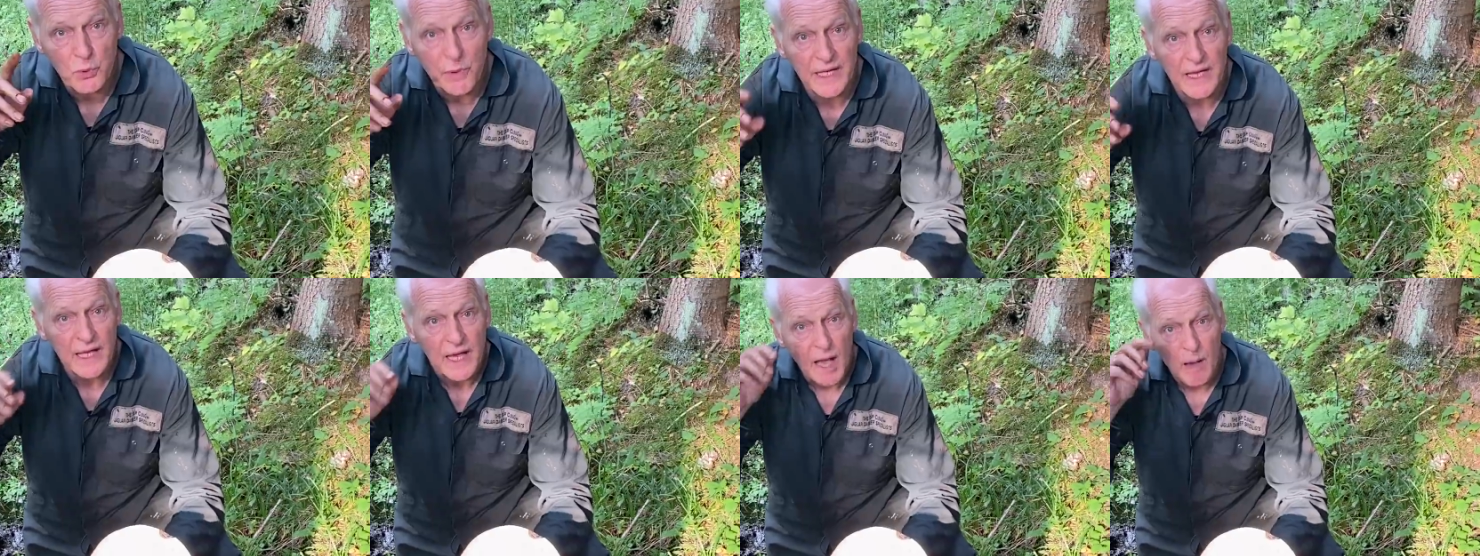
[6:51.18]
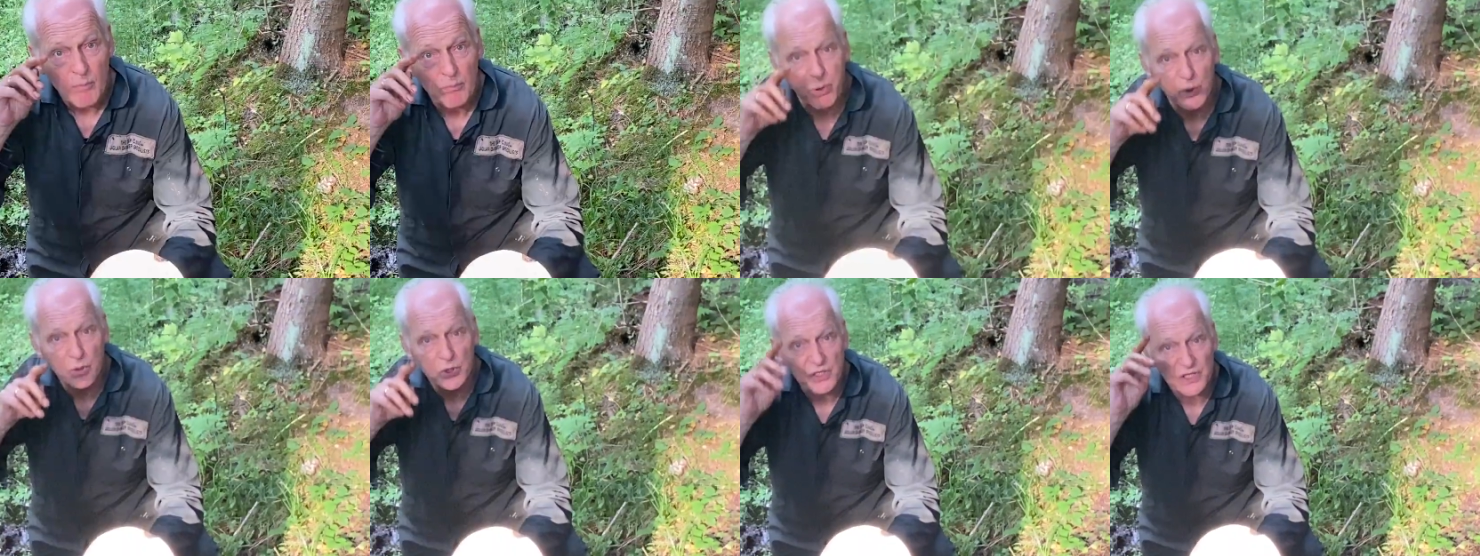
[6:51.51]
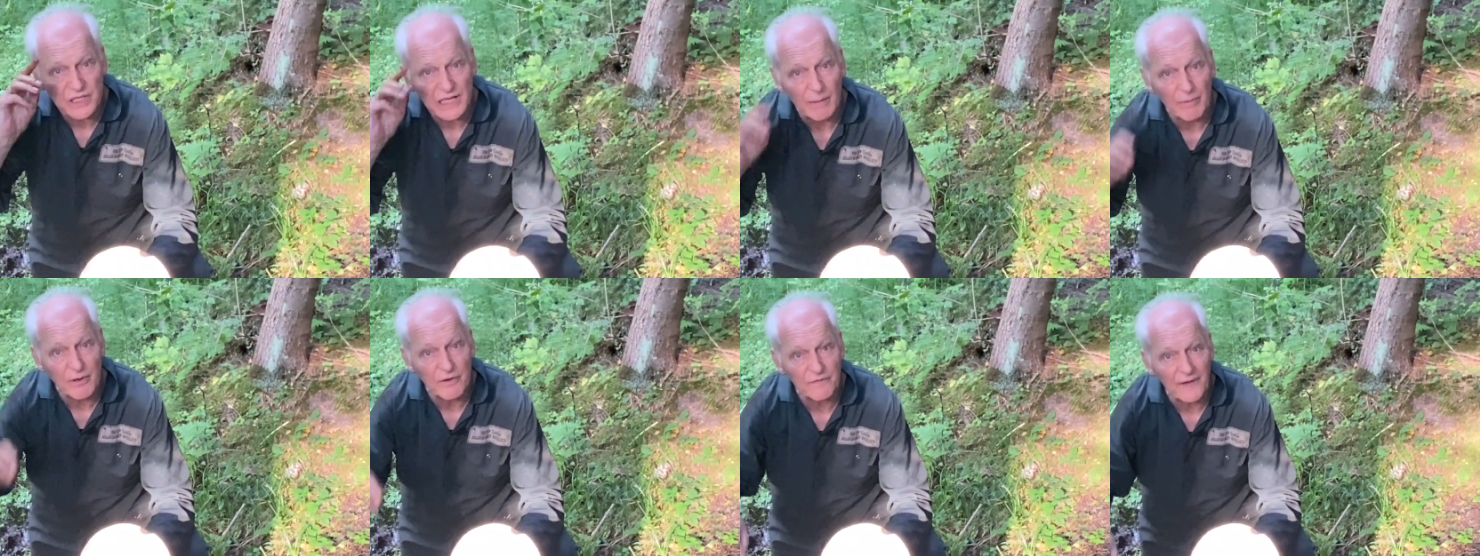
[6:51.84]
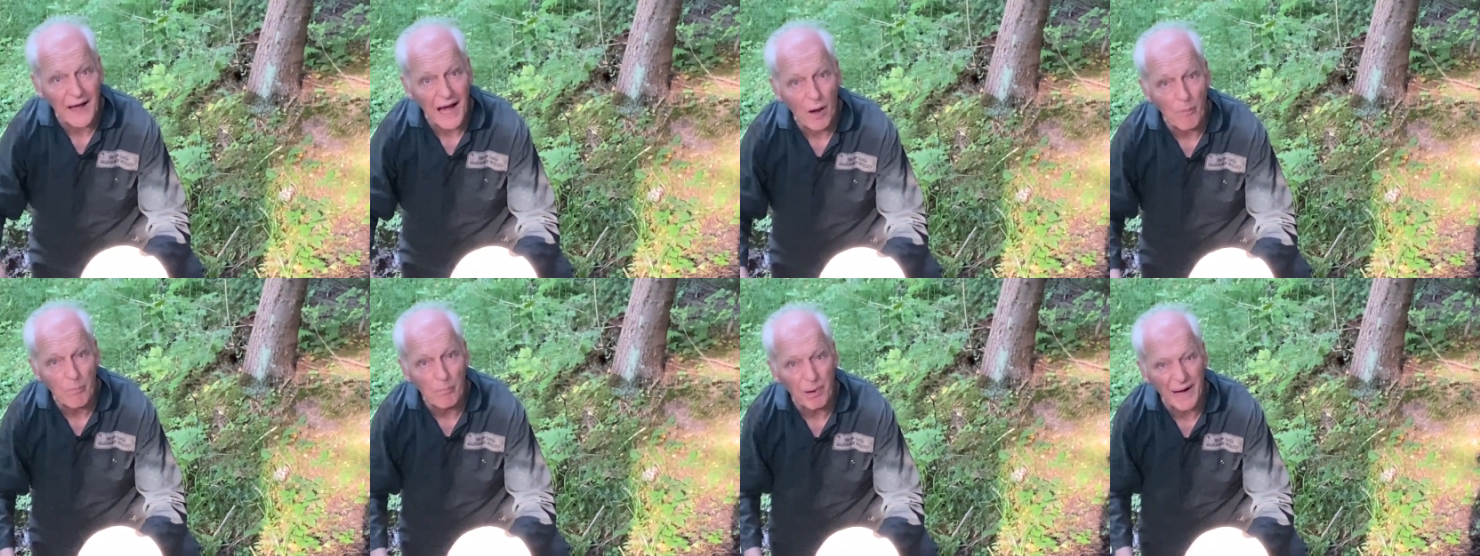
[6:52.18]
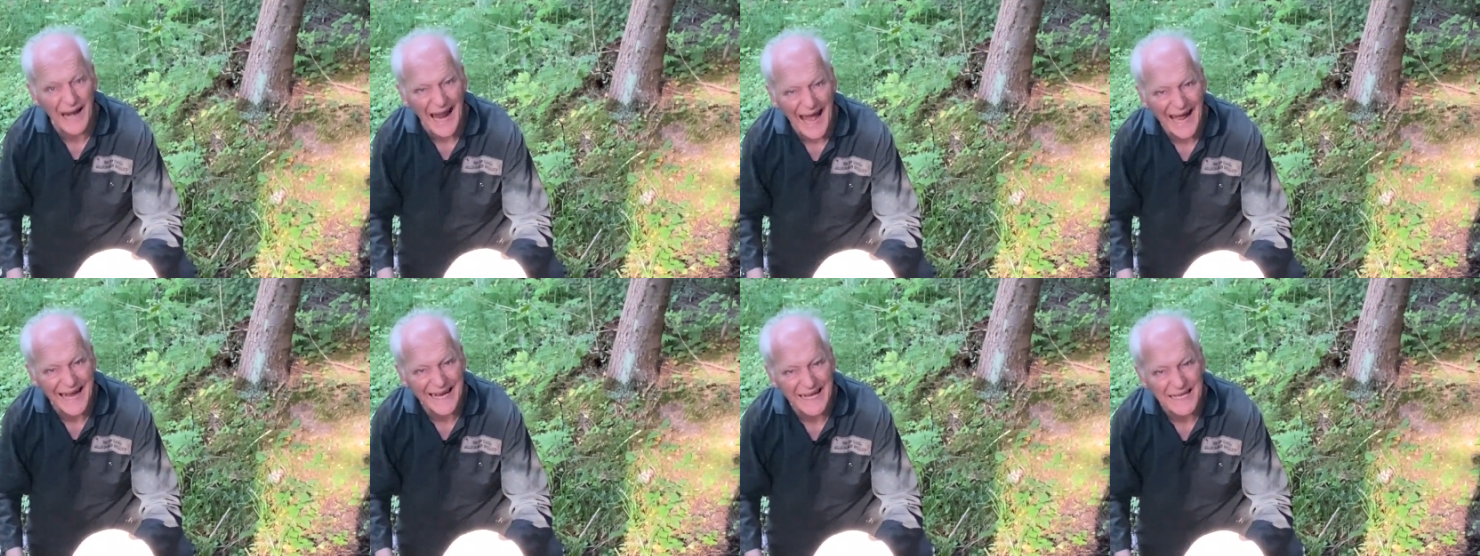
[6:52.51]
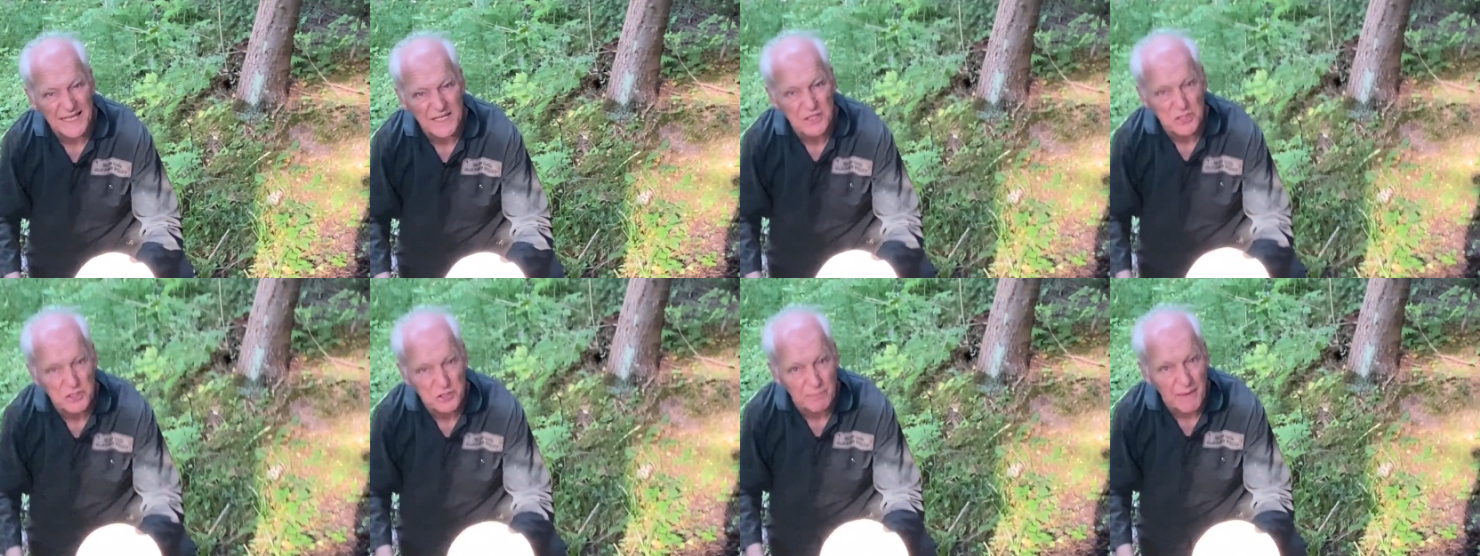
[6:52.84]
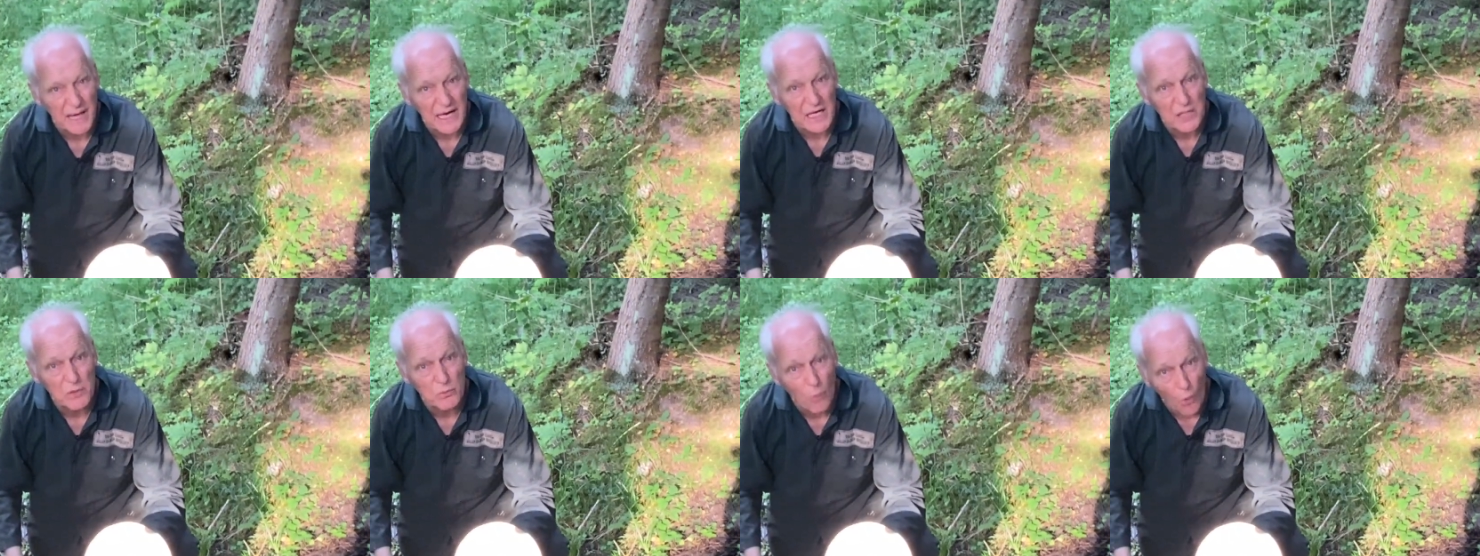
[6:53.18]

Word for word: we put some of our black smelly